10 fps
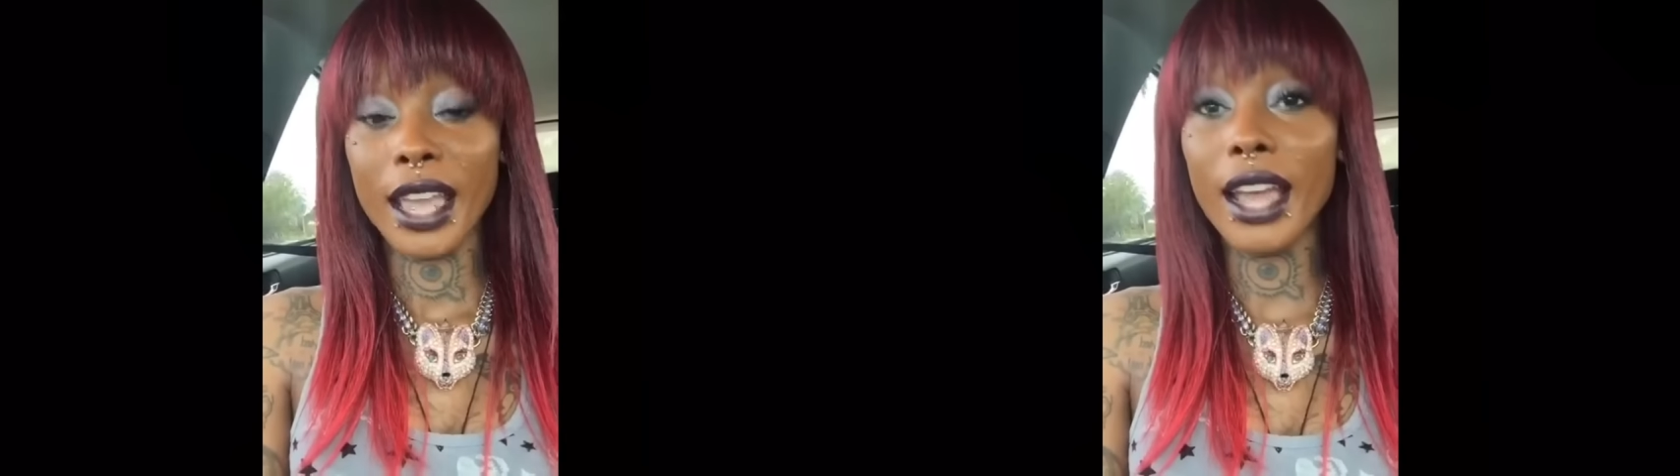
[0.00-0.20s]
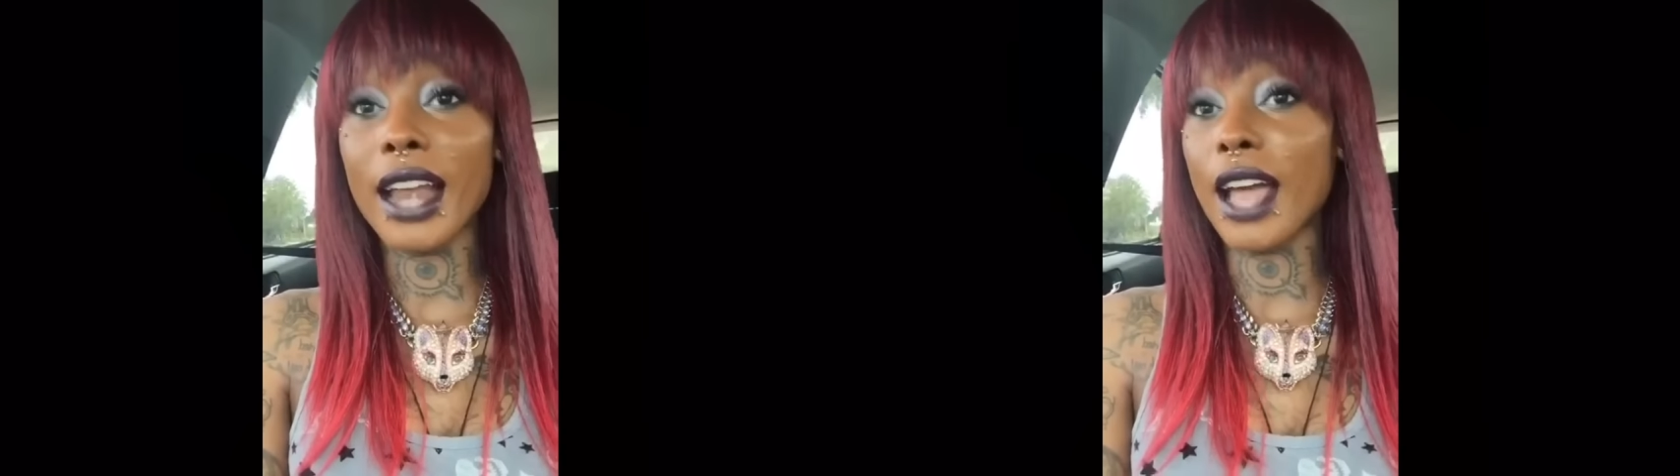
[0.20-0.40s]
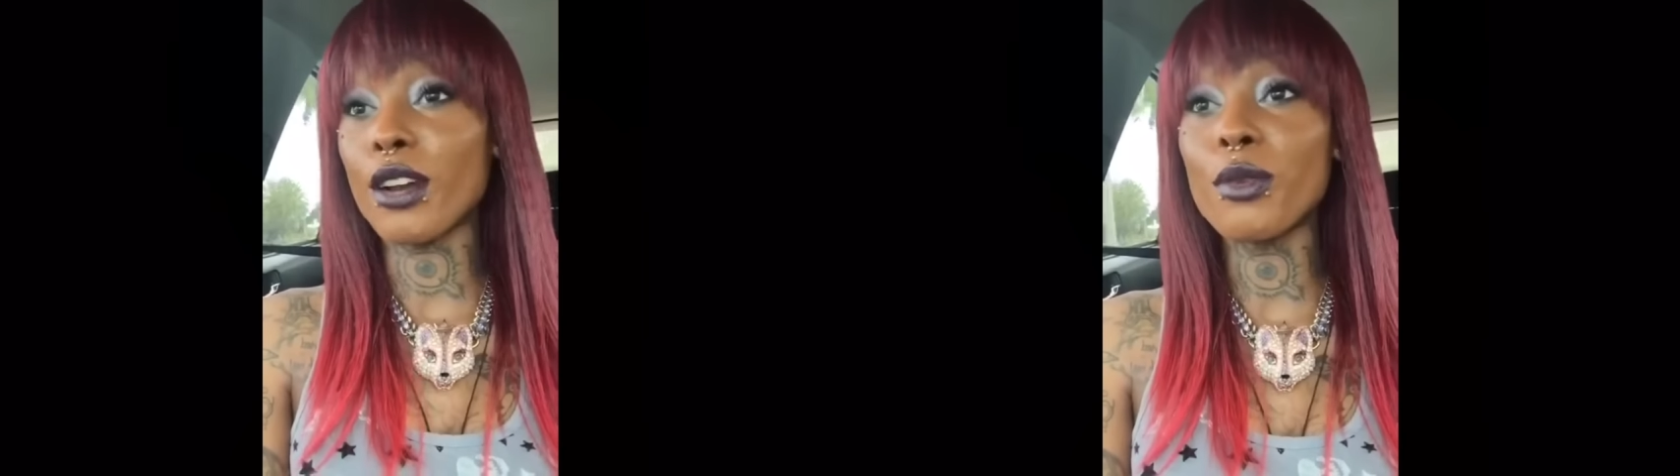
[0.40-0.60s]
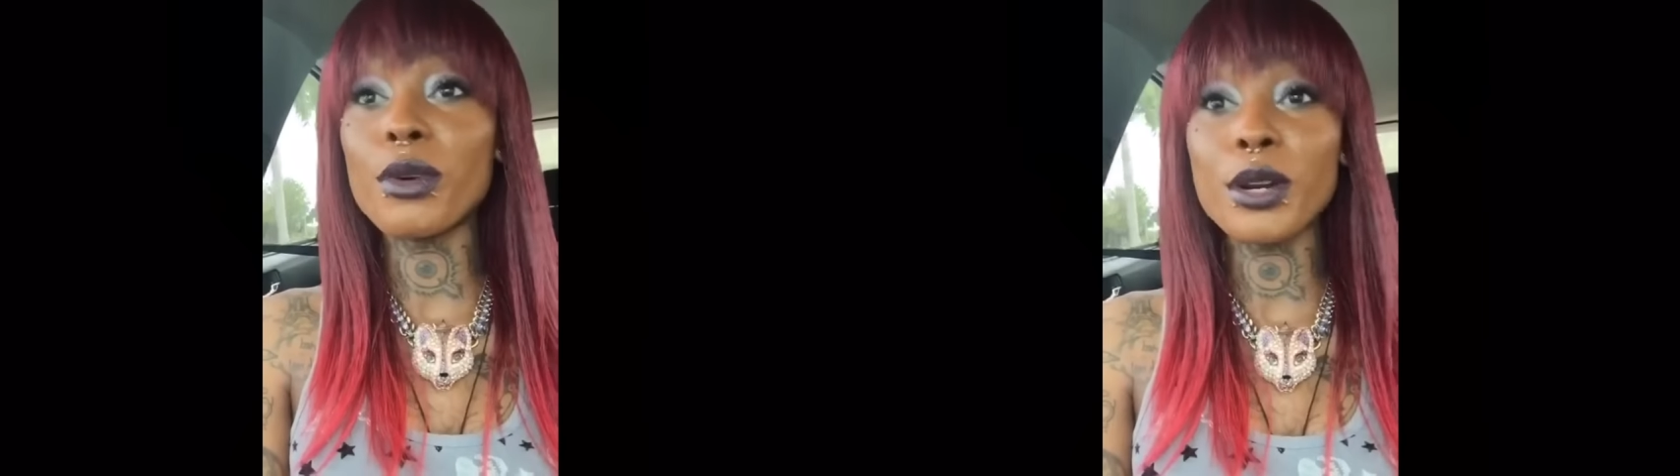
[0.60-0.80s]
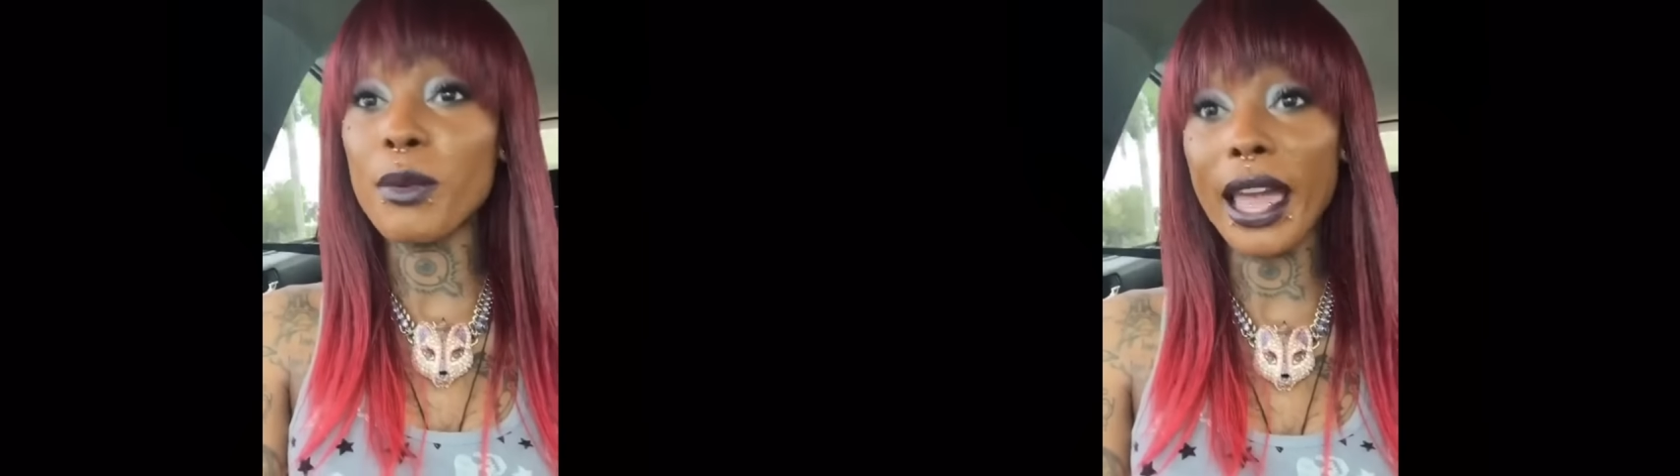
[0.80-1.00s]
and I don't
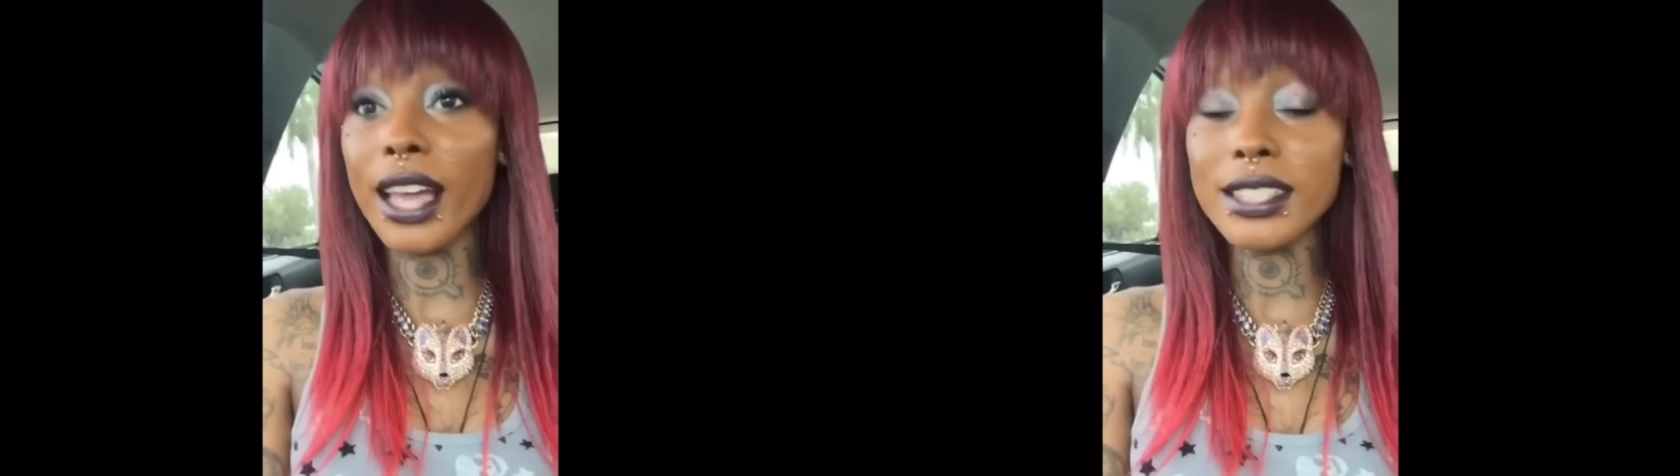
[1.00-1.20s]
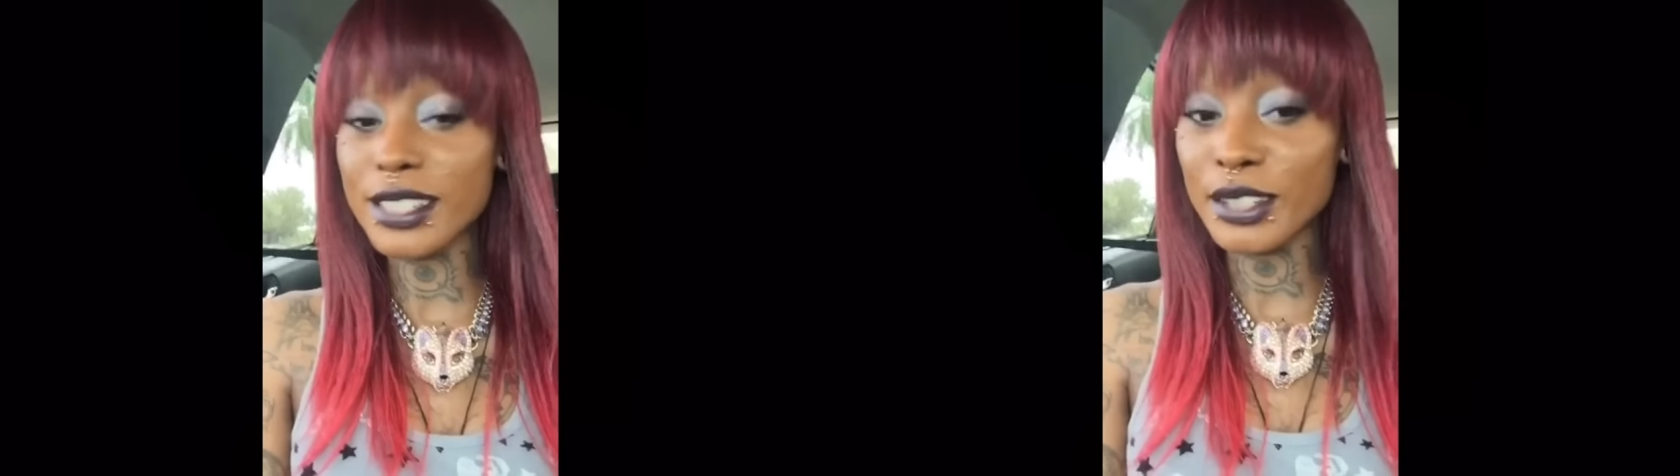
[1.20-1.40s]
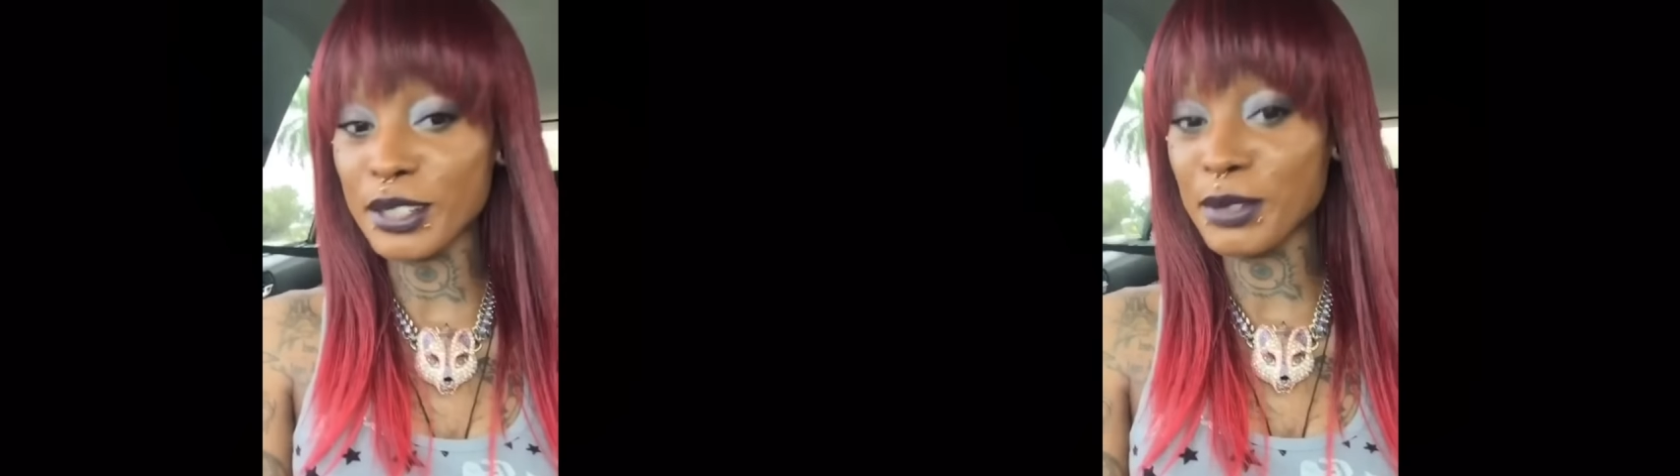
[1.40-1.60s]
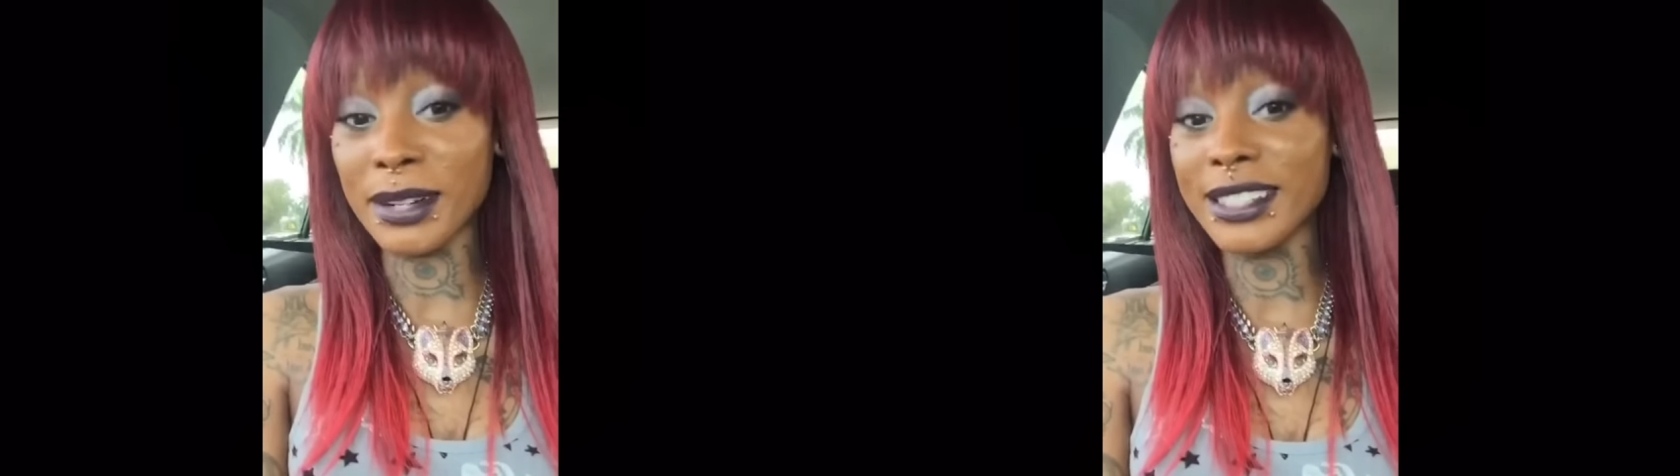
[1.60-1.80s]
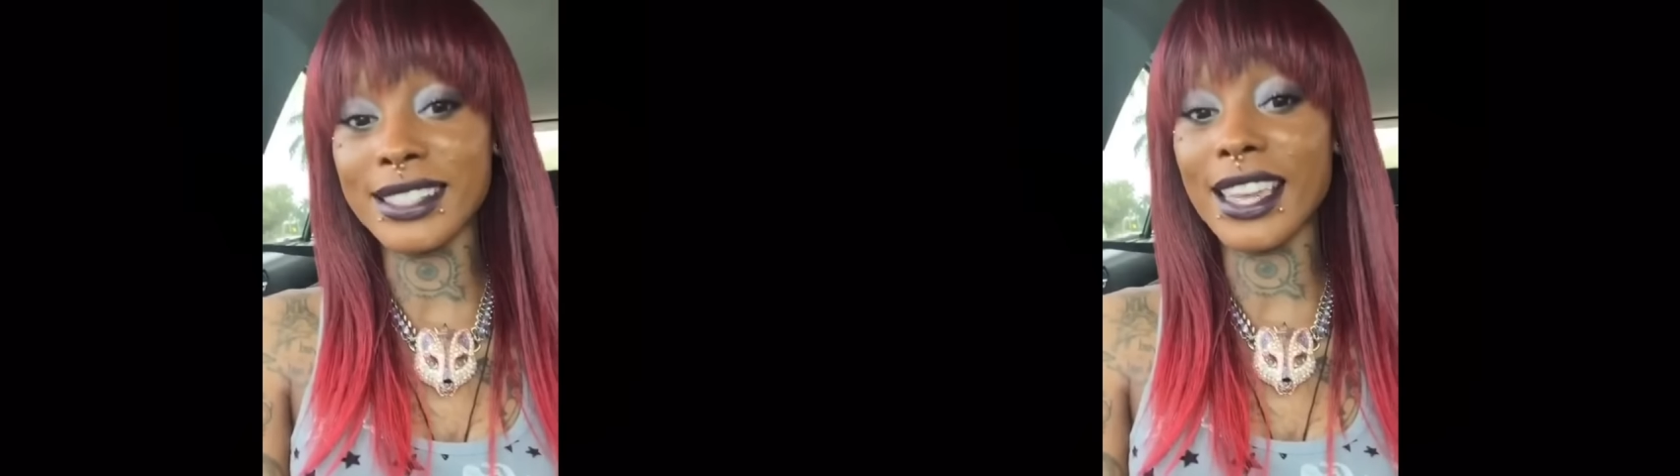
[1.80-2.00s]
want to wait until the
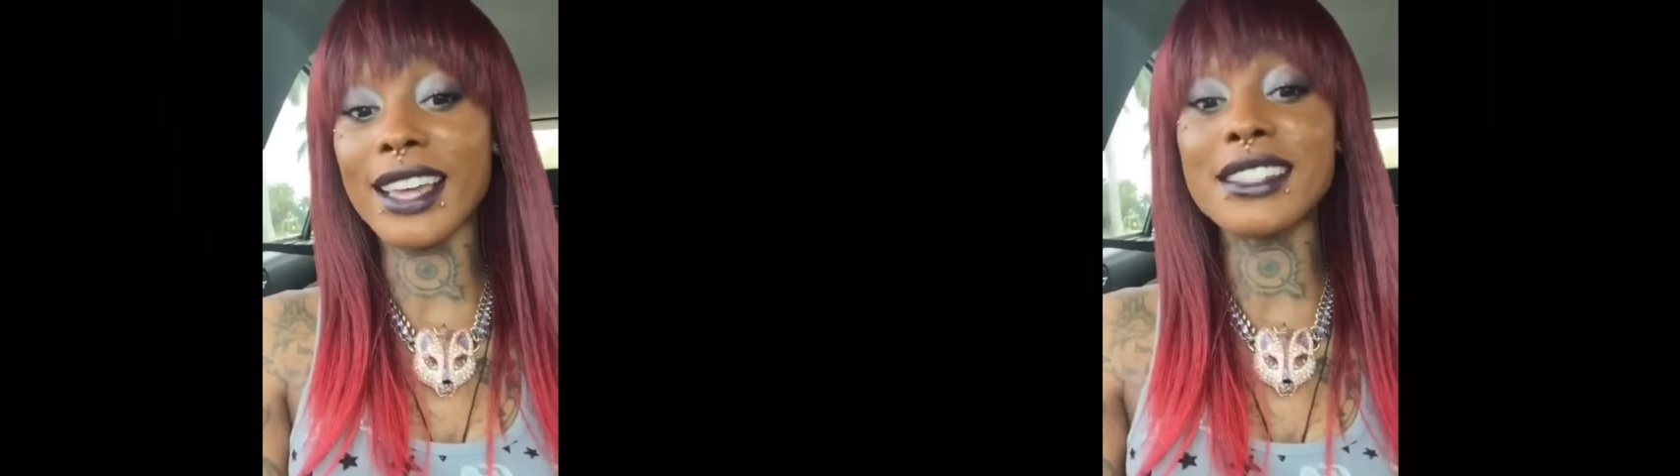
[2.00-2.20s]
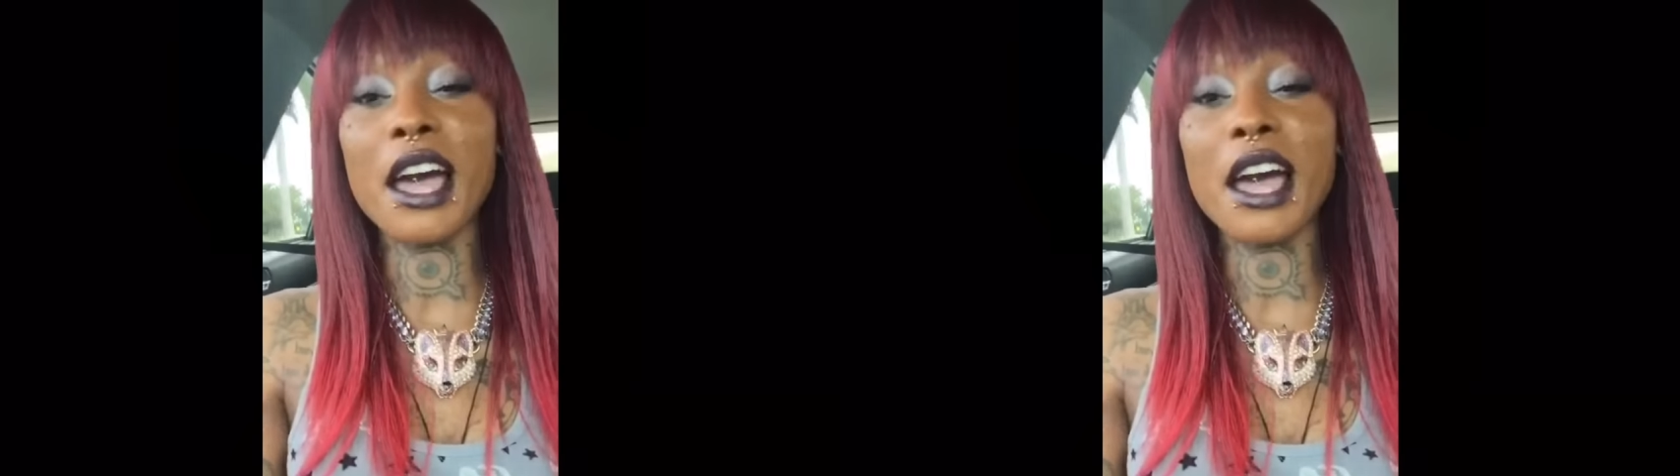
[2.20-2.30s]
26th,